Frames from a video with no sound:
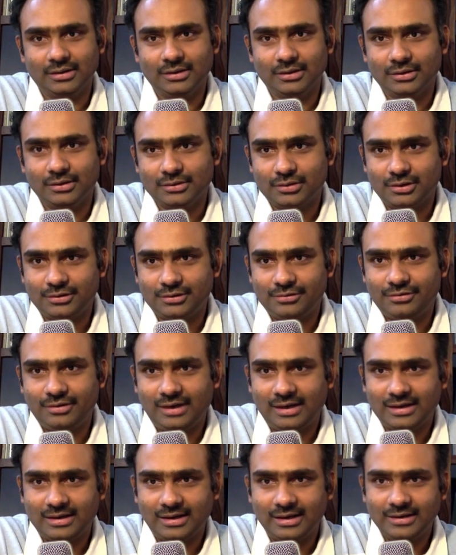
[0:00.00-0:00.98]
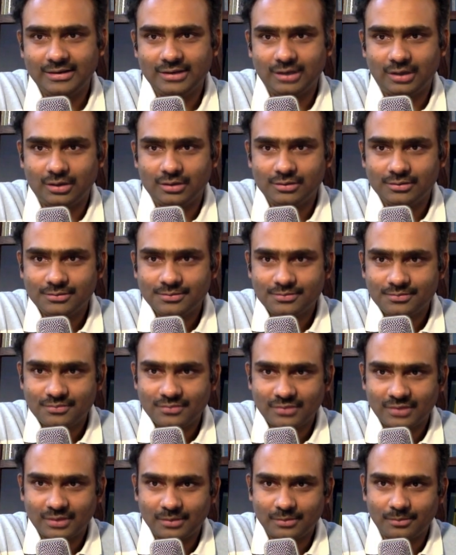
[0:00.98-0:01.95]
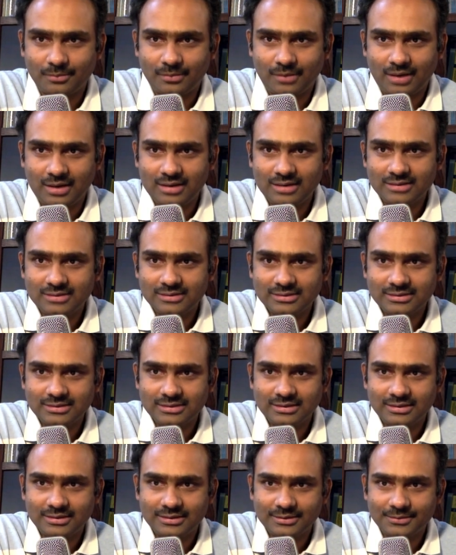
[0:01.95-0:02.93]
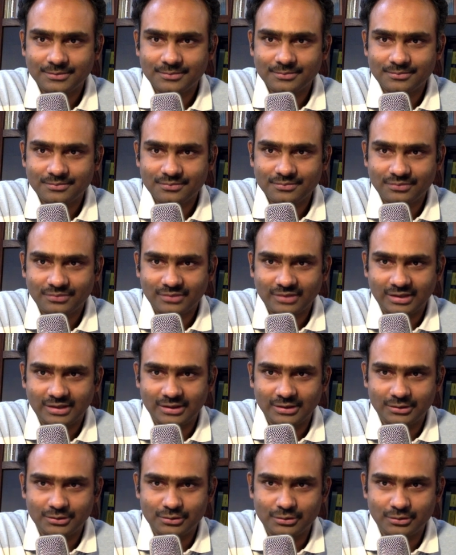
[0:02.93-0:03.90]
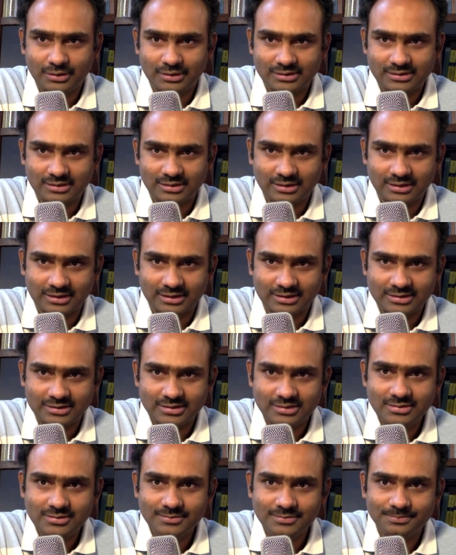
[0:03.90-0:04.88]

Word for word: so if i write down mass into acceleration